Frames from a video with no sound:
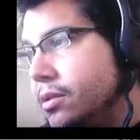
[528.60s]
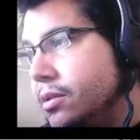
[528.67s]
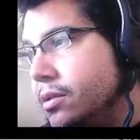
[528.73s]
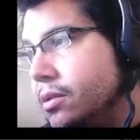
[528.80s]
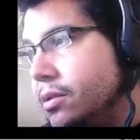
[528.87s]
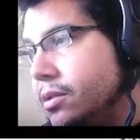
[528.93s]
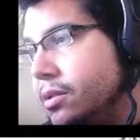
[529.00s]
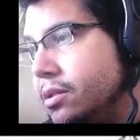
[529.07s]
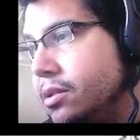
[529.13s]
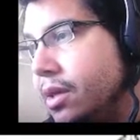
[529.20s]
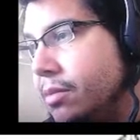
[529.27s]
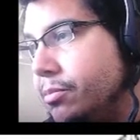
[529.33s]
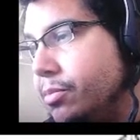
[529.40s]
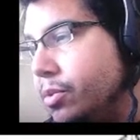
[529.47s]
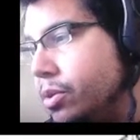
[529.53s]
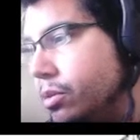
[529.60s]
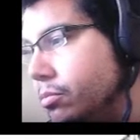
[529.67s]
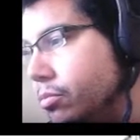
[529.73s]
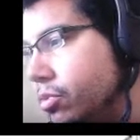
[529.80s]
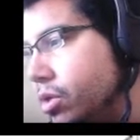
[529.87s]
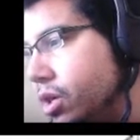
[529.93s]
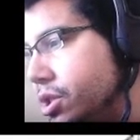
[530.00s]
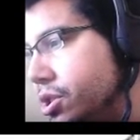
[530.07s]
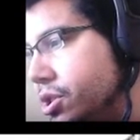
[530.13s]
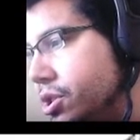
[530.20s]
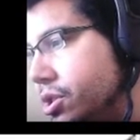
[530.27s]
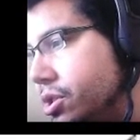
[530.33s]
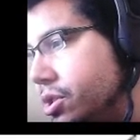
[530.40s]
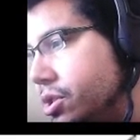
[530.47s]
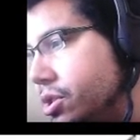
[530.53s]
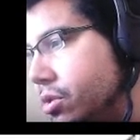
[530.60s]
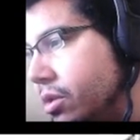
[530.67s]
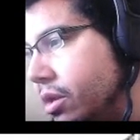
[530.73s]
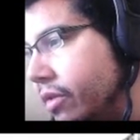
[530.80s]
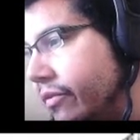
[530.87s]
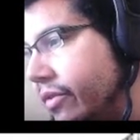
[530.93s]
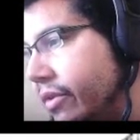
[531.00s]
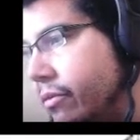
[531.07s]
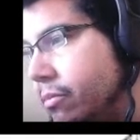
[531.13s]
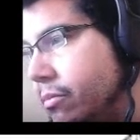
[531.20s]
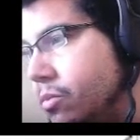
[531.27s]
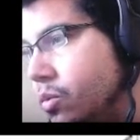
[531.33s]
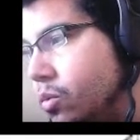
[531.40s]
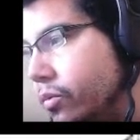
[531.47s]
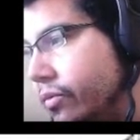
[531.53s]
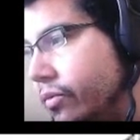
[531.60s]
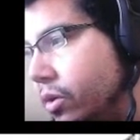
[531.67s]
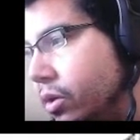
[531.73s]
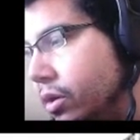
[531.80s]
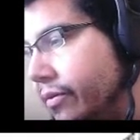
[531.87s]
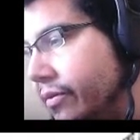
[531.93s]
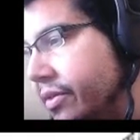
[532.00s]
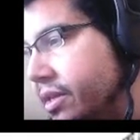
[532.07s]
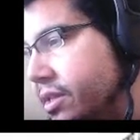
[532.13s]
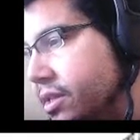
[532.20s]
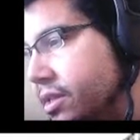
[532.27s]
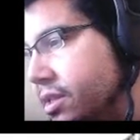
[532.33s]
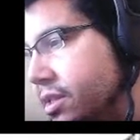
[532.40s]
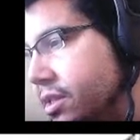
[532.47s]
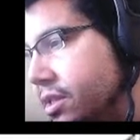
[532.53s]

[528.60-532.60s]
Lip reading: sample brush, so that if I remove all of this,